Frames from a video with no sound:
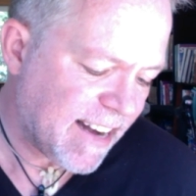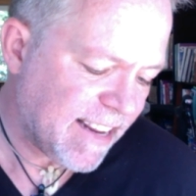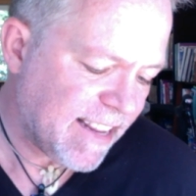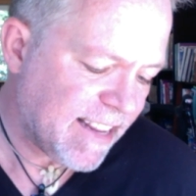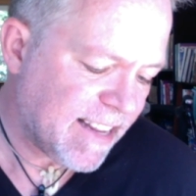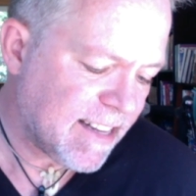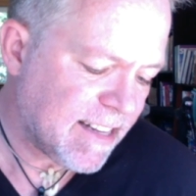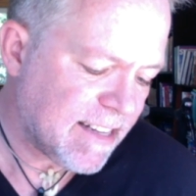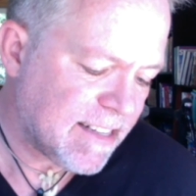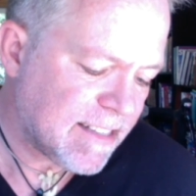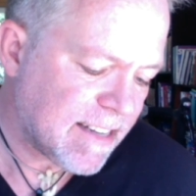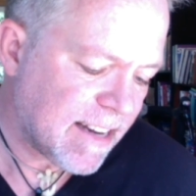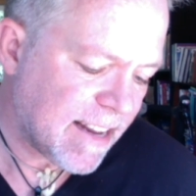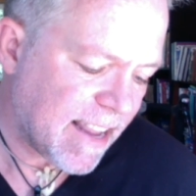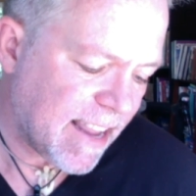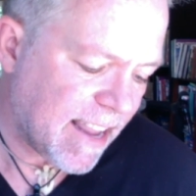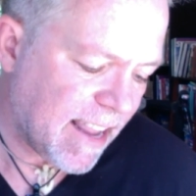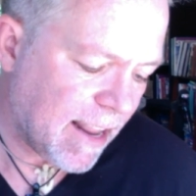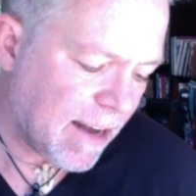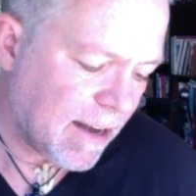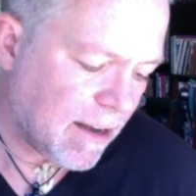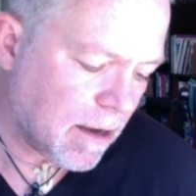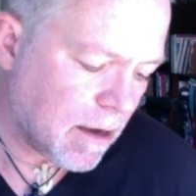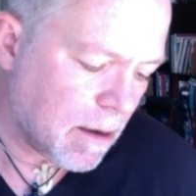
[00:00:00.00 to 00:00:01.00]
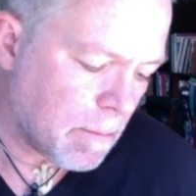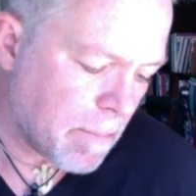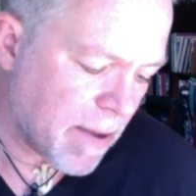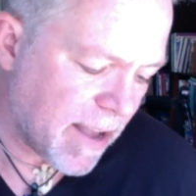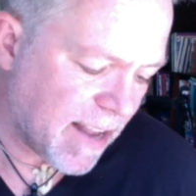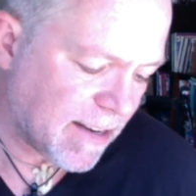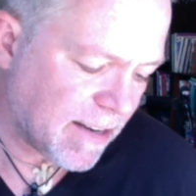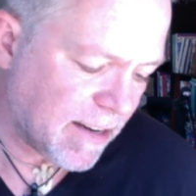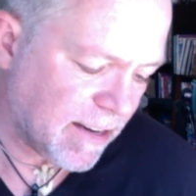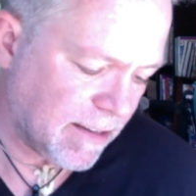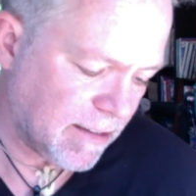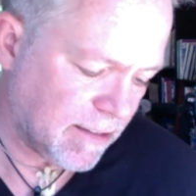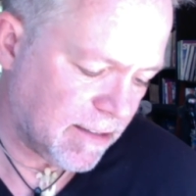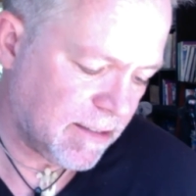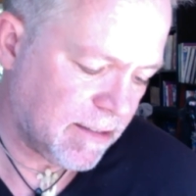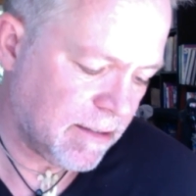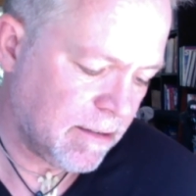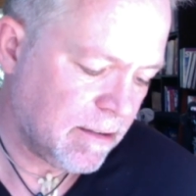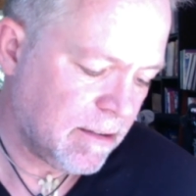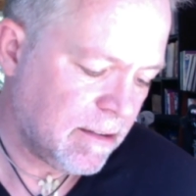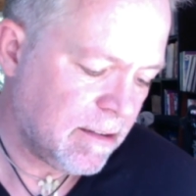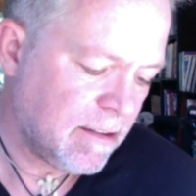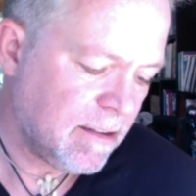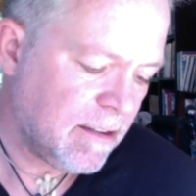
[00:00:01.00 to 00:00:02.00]
is
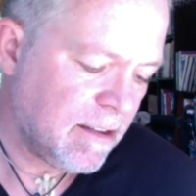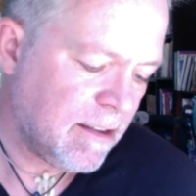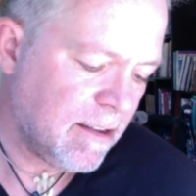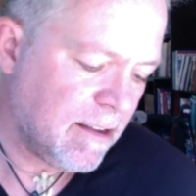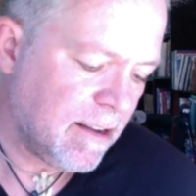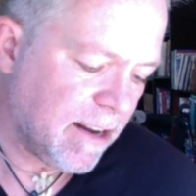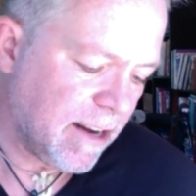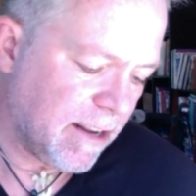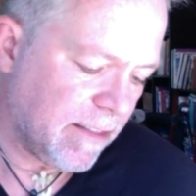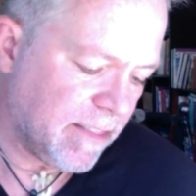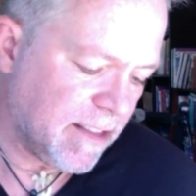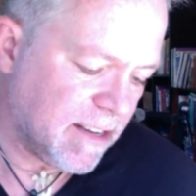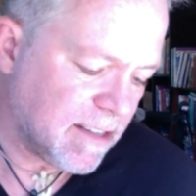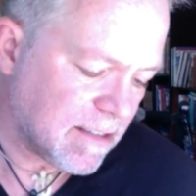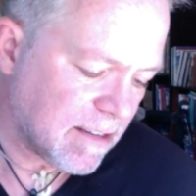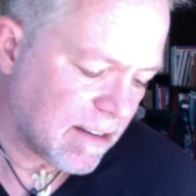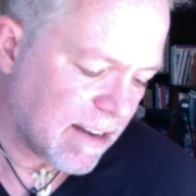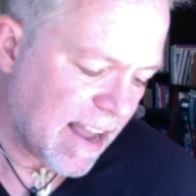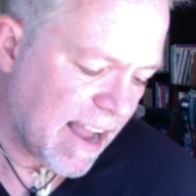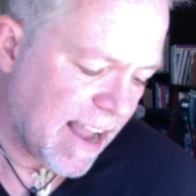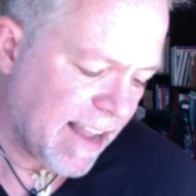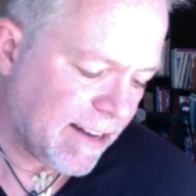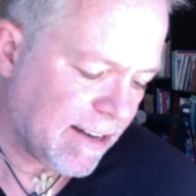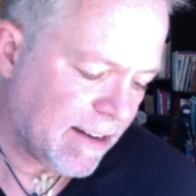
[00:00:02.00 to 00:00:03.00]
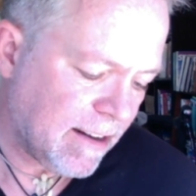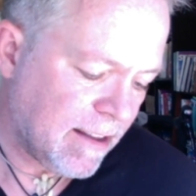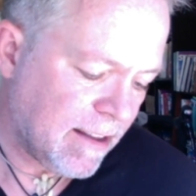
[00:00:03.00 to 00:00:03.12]
independence. In this light,